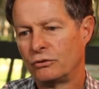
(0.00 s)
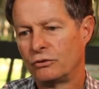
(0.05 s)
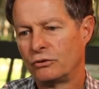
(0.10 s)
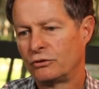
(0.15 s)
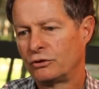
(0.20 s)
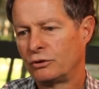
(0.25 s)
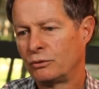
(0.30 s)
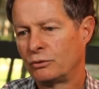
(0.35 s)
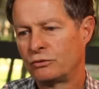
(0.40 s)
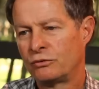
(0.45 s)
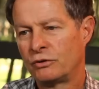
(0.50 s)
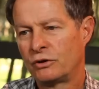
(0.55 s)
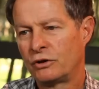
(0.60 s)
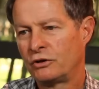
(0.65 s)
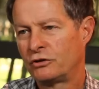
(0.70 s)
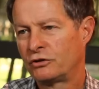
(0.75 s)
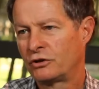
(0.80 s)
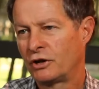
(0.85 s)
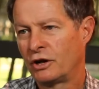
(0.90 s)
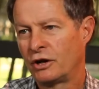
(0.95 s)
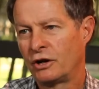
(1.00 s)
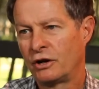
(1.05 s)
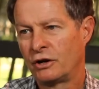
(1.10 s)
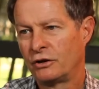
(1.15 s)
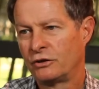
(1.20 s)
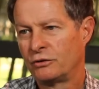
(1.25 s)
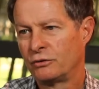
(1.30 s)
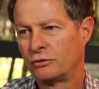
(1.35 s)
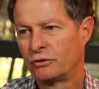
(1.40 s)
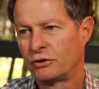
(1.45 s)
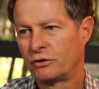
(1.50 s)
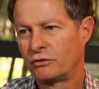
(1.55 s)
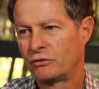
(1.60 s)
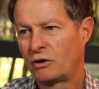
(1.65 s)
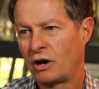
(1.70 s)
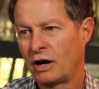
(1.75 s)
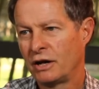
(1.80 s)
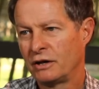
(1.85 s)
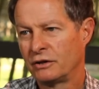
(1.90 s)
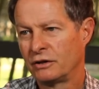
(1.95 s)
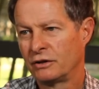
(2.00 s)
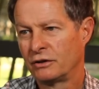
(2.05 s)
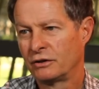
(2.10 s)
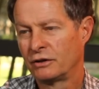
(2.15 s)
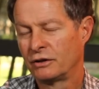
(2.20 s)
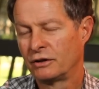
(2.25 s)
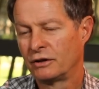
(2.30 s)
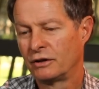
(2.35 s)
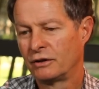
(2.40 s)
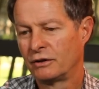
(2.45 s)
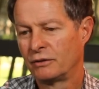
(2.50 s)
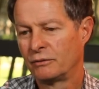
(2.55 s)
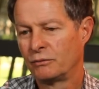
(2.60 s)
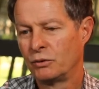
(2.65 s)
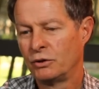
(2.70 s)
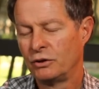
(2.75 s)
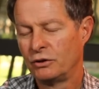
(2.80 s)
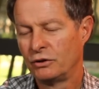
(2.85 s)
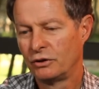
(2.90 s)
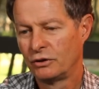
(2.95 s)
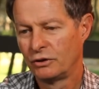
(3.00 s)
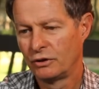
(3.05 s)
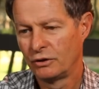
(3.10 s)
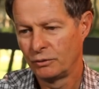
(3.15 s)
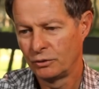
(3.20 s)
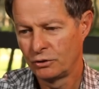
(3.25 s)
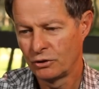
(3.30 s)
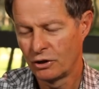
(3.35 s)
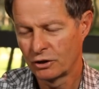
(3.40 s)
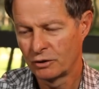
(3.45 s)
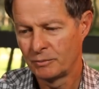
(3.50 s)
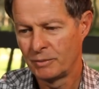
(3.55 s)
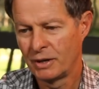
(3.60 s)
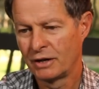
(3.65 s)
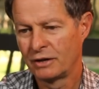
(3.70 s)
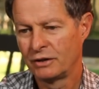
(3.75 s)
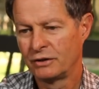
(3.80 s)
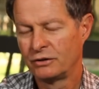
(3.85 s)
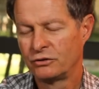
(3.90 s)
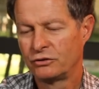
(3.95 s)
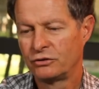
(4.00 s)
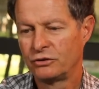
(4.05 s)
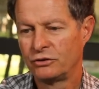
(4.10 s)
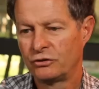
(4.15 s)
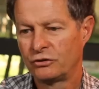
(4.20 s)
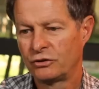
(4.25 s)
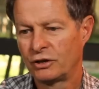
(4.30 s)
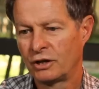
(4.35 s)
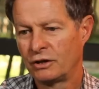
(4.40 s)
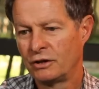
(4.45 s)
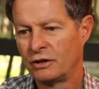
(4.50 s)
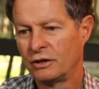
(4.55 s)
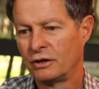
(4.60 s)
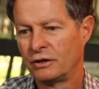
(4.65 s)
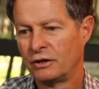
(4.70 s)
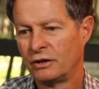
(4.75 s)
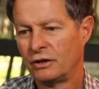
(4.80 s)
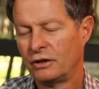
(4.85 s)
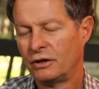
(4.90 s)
she was very scared. She was very frightened and we, we talked about it and she said that